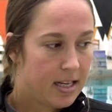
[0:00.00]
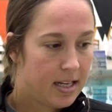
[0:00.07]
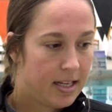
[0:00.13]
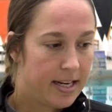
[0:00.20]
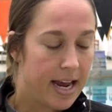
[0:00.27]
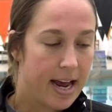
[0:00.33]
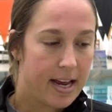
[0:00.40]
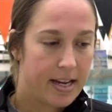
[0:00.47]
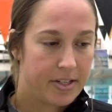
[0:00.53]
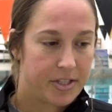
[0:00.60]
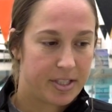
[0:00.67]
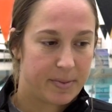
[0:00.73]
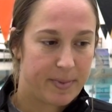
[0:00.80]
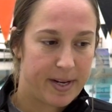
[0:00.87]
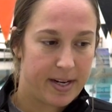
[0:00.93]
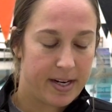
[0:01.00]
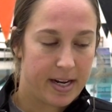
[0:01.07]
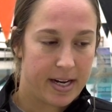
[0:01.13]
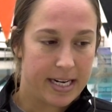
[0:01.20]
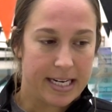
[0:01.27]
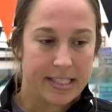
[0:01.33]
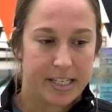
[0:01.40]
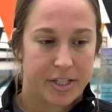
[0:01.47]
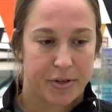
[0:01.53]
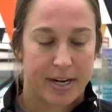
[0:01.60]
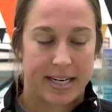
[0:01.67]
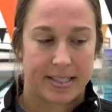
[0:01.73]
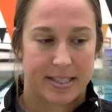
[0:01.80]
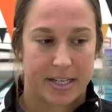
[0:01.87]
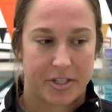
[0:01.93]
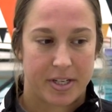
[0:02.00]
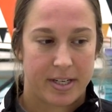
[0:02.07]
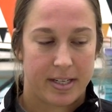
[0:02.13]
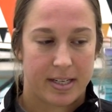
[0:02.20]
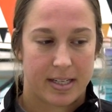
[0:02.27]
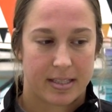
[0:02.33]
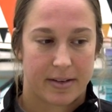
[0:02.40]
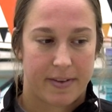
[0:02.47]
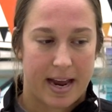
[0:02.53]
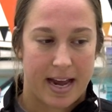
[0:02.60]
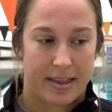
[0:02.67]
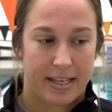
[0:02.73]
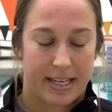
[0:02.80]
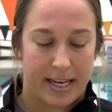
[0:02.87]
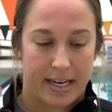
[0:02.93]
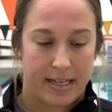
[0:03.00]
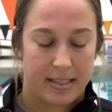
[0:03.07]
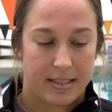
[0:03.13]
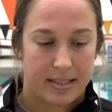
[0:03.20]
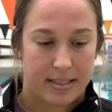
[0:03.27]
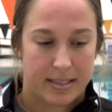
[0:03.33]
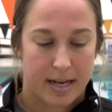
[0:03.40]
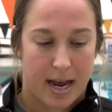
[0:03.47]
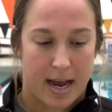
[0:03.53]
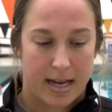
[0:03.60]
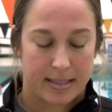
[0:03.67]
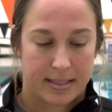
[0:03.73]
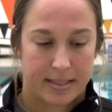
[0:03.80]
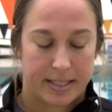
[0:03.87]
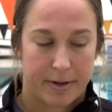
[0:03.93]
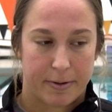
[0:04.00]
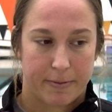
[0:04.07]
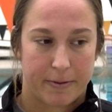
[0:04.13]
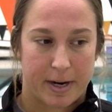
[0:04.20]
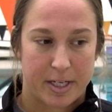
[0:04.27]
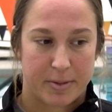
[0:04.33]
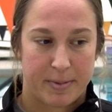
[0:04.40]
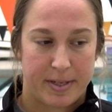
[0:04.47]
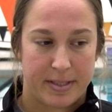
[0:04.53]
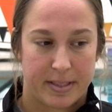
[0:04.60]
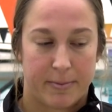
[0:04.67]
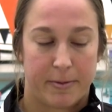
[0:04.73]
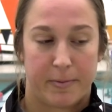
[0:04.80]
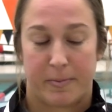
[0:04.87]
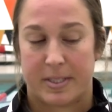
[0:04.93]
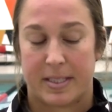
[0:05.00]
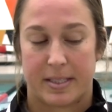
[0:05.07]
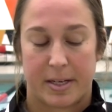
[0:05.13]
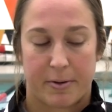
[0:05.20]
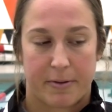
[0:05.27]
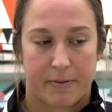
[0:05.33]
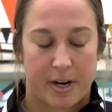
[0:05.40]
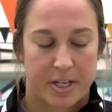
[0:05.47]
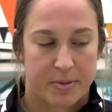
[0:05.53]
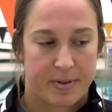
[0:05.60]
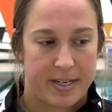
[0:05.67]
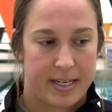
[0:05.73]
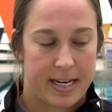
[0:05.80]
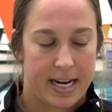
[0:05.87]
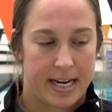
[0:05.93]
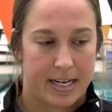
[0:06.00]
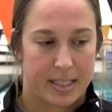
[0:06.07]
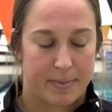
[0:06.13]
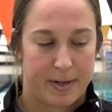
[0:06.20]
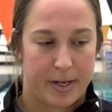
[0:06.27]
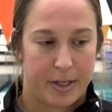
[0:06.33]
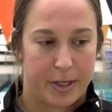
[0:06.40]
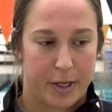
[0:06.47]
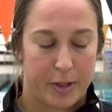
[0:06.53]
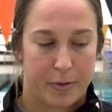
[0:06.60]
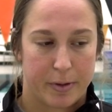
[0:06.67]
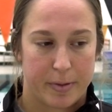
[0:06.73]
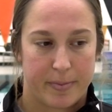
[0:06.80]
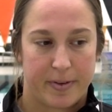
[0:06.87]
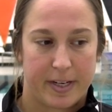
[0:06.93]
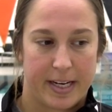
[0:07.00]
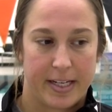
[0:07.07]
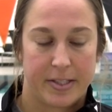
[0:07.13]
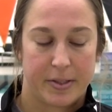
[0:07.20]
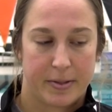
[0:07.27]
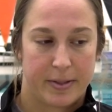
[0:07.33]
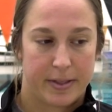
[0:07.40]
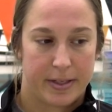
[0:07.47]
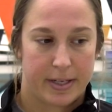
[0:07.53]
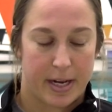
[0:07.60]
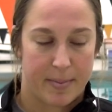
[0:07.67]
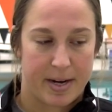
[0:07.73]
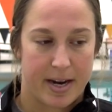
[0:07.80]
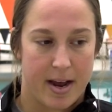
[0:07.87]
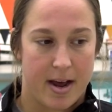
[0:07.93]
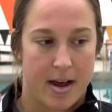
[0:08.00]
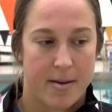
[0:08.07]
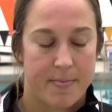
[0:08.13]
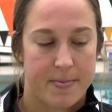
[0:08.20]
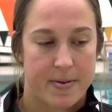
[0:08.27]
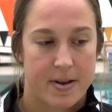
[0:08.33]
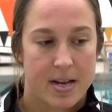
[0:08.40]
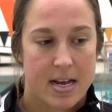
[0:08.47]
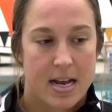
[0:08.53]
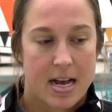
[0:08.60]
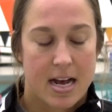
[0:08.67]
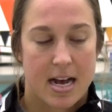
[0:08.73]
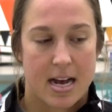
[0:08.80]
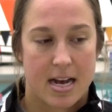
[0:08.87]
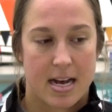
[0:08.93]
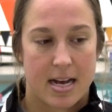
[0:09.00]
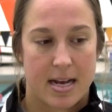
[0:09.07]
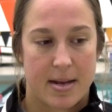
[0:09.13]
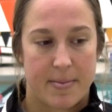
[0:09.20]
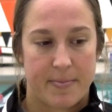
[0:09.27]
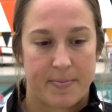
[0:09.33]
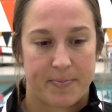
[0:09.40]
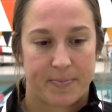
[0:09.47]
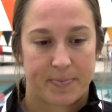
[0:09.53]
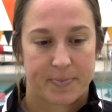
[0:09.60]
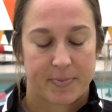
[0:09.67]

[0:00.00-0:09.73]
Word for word: yeah, it's just been an easy transition because I've had the kids uh, since they were freshmen, some of them since they were freshmen, and it's been a good group of kids coming up. Um,